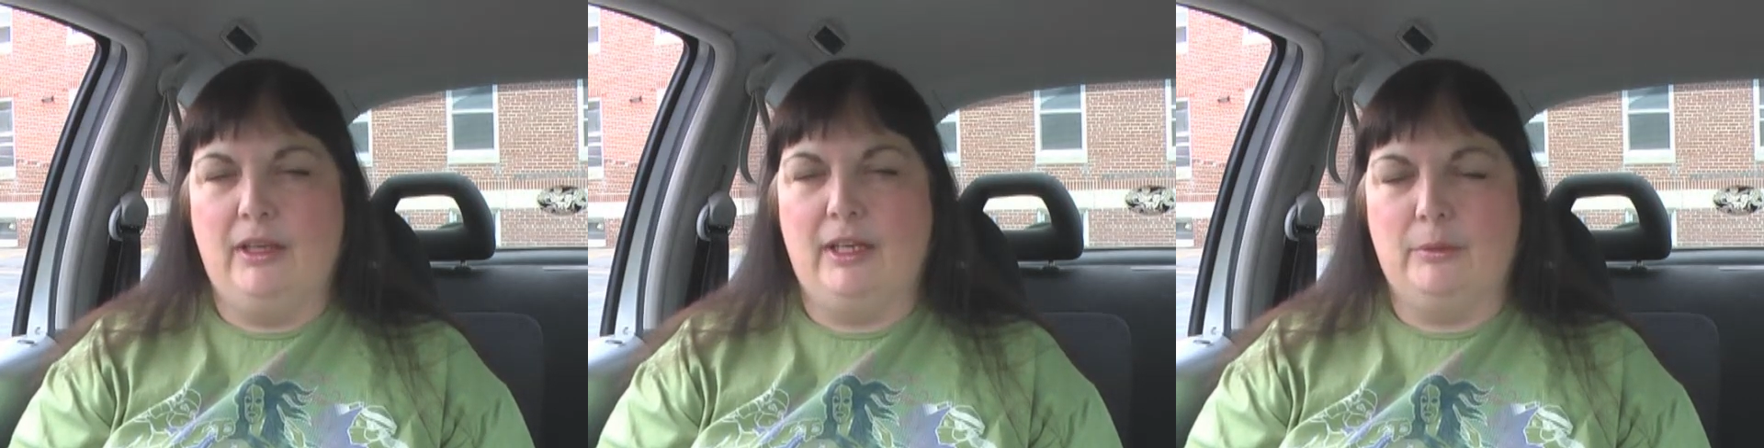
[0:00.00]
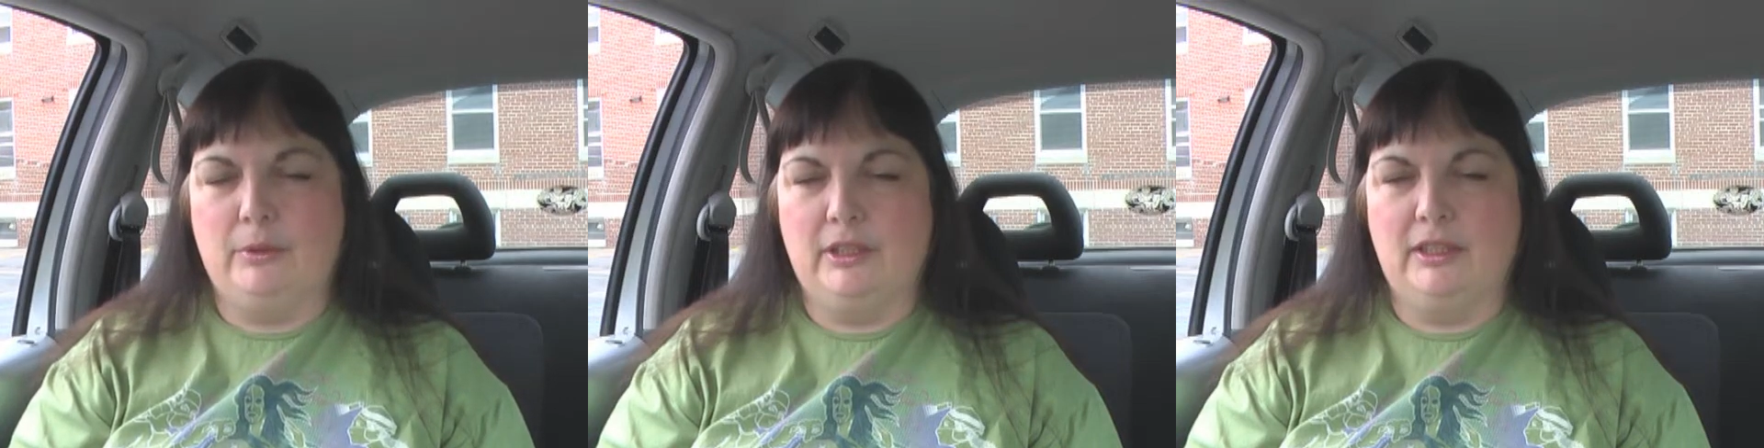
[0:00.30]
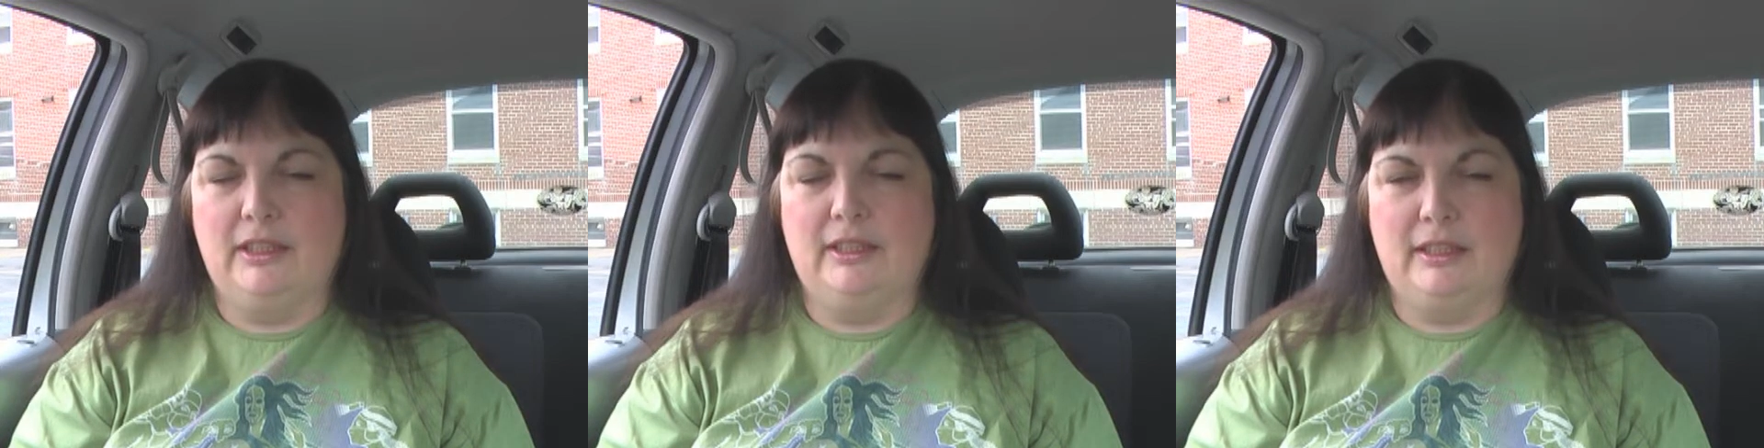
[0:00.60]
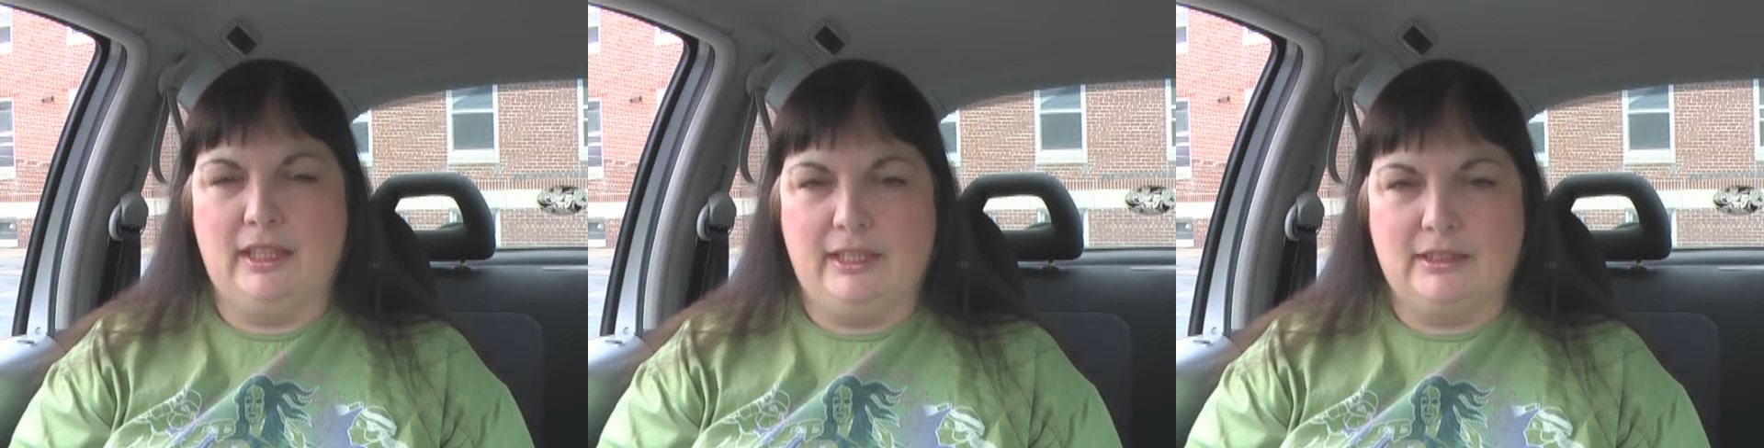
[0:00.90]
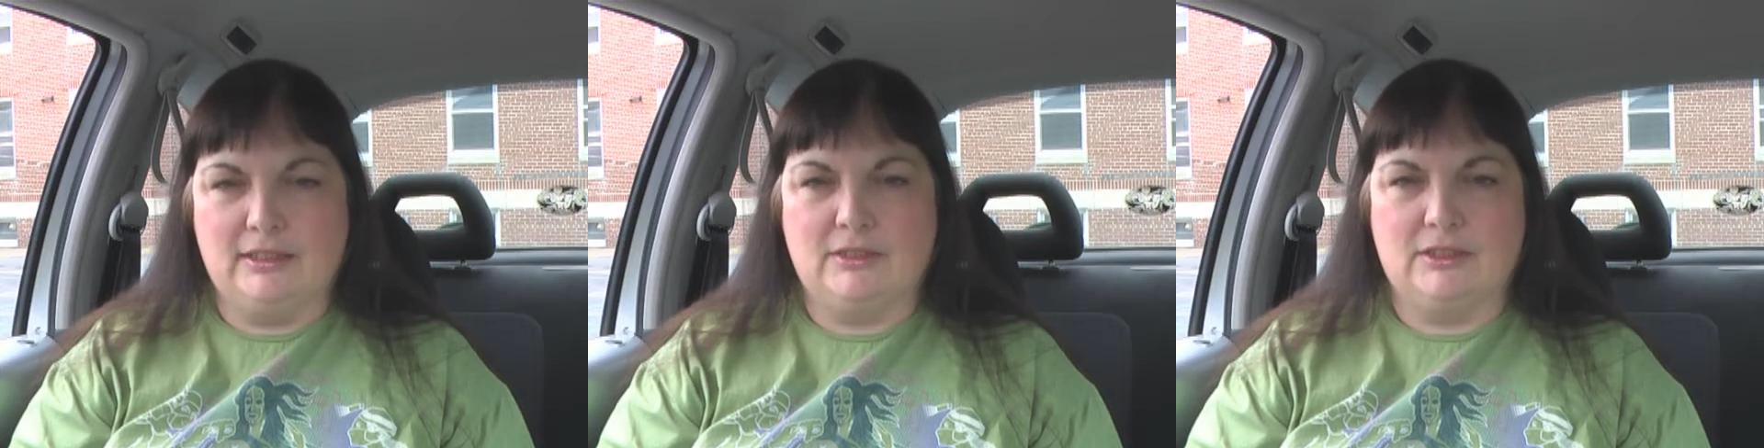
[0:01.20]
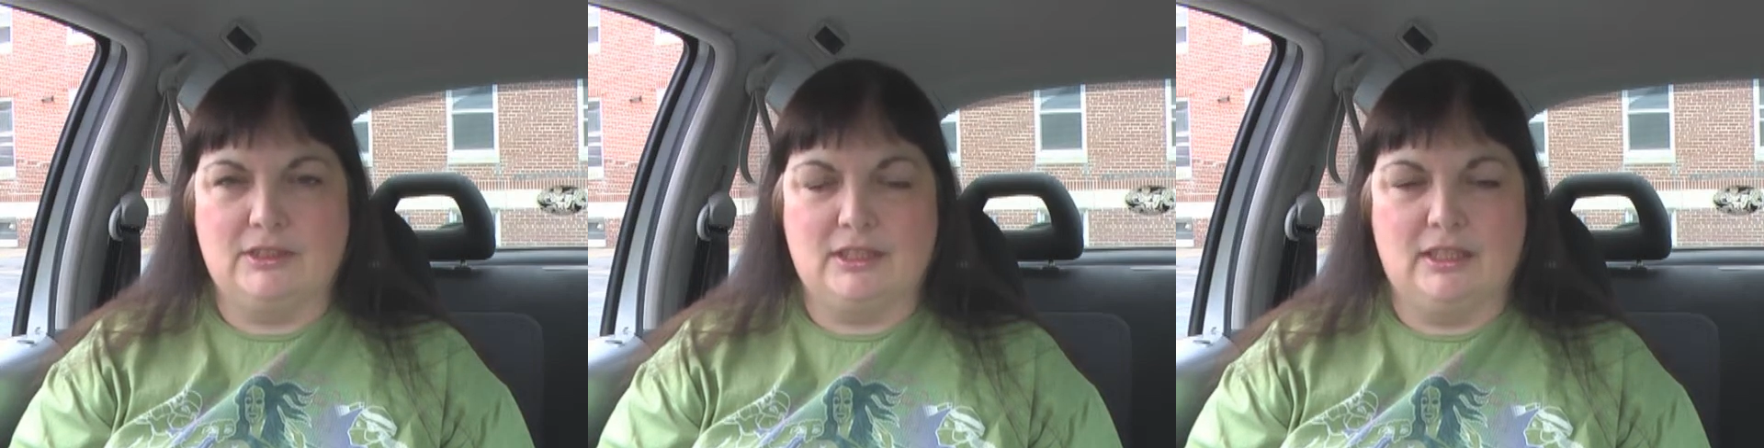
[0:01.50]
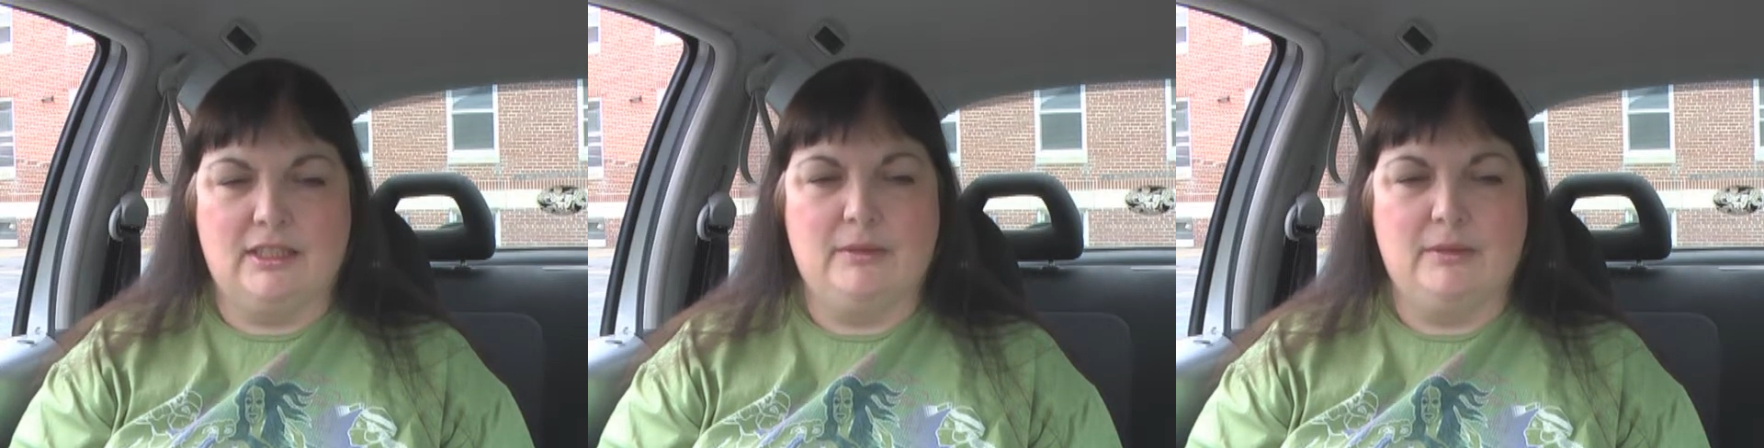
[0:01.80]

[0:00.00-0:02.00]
and I really liked her son.